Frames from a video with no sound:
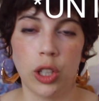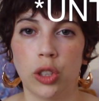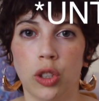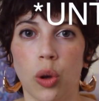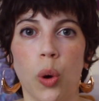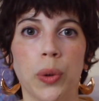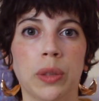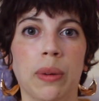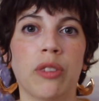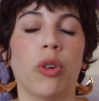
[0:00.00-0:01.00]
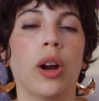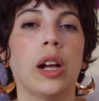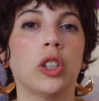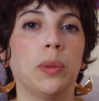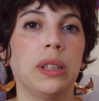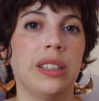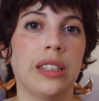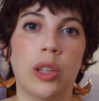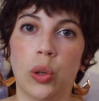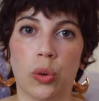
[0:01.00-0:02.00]
She's always been for
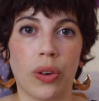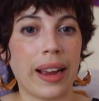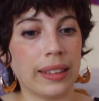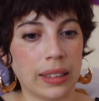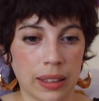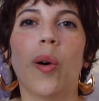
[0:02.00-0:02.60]
LGBTQ rights.